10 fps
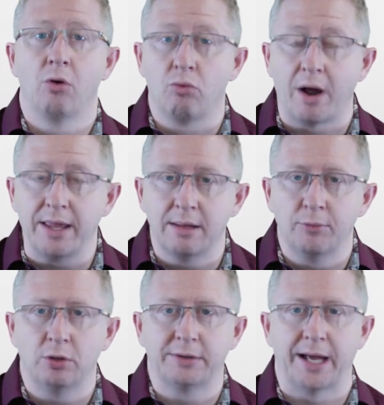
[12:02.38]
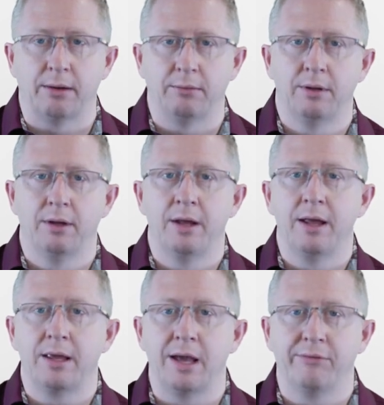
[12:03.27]
Write them all down.
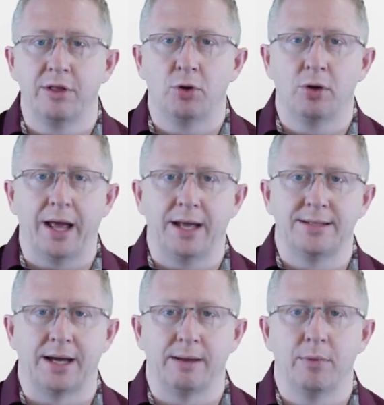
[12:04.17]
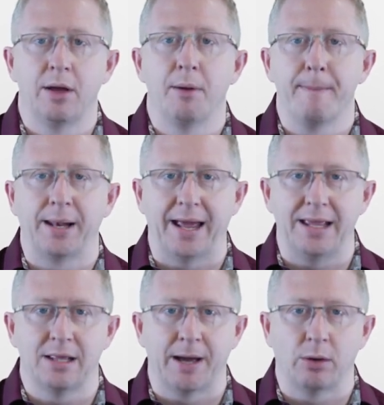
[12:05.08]
Give them all airtime.
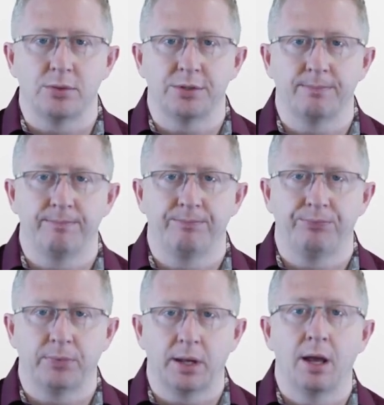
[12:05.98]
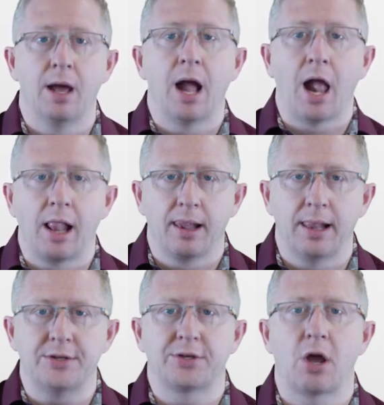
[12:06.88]
Play them out.
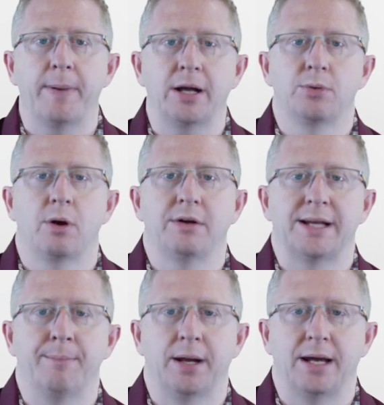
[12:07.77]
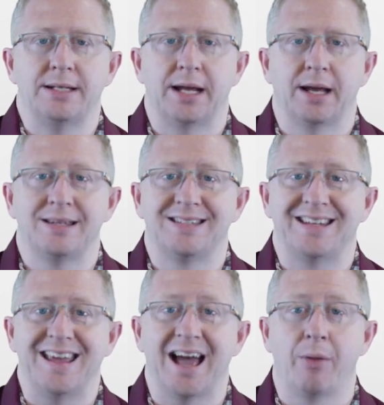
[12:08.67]
Let's go back to our example idea and
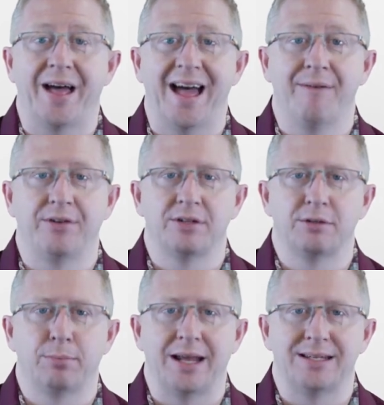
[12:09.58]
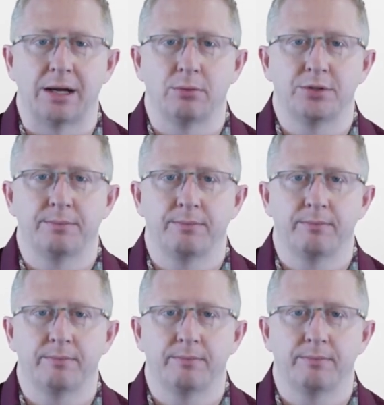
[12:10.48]
see how that evidence plays out.